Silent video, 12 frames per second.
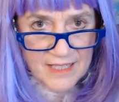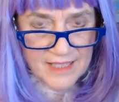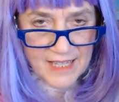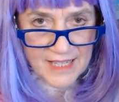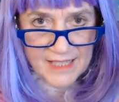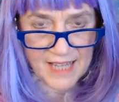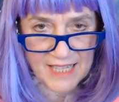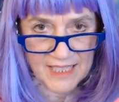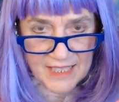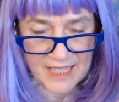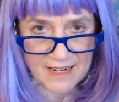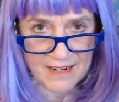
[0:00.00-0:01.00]
say
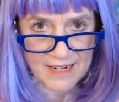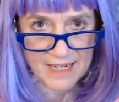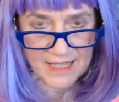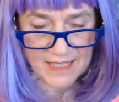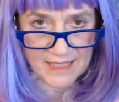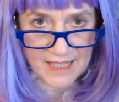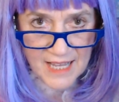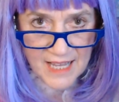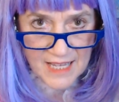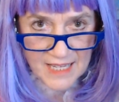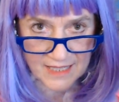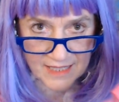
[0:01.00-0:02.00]
Sagittarius
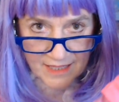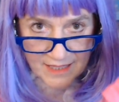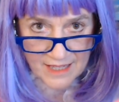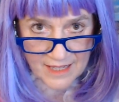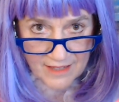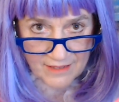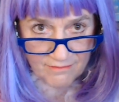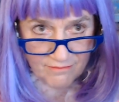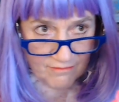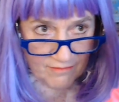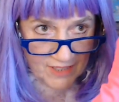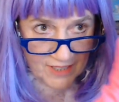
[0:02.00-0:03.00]
is the
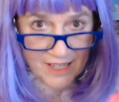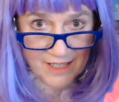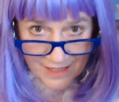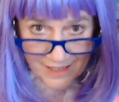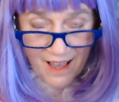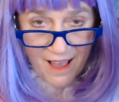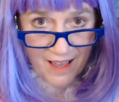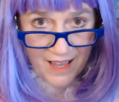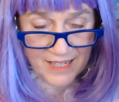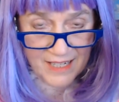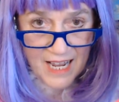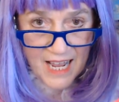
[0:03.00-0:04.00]
sun
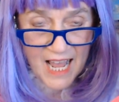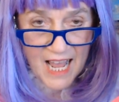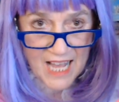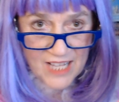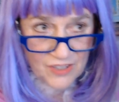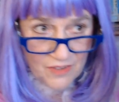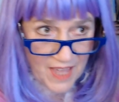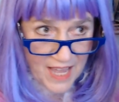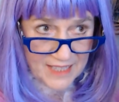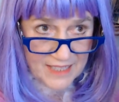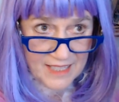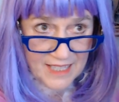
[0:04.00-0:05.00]
sign, and so
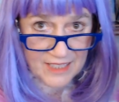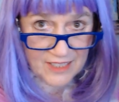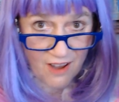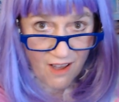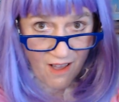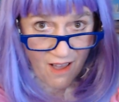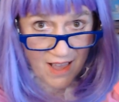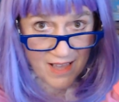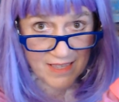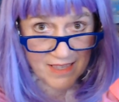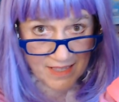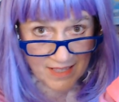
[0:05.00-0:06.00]
that's at
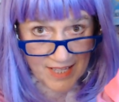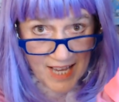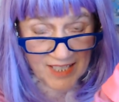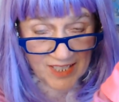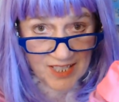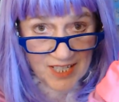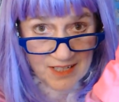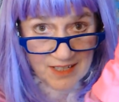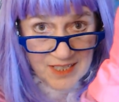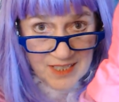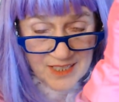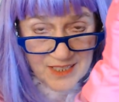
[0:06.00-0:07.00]
dawn.
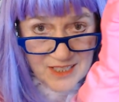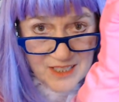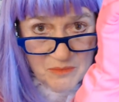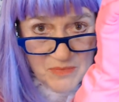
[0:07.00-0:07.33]
Sagittarius is going to be